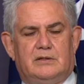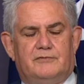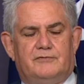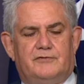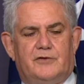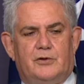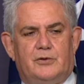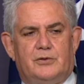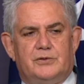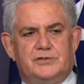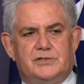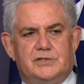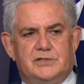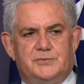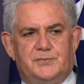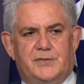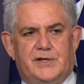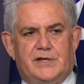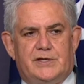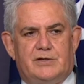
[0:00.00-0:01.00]
the focus
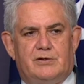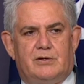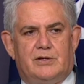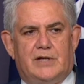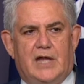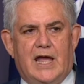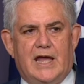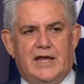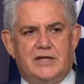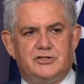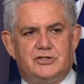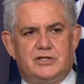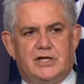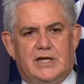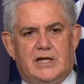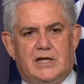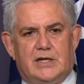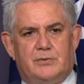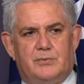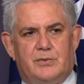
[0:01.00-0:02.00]
has been on
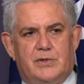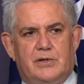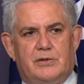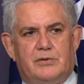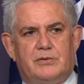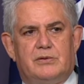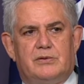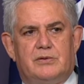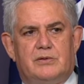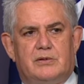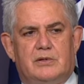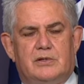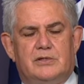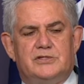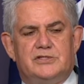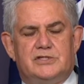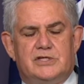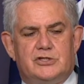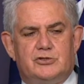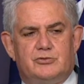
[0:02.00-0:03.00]
aged care with
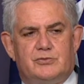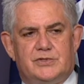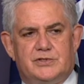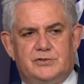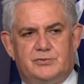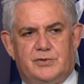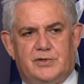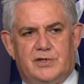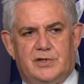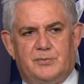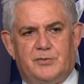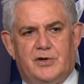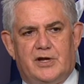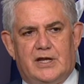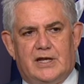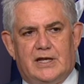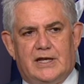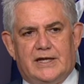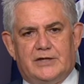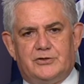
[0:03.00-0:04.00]
constituents within
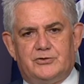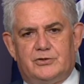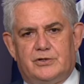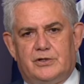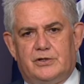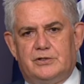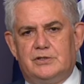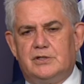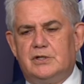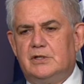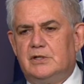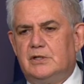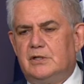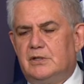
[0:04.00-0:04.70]
my electorate.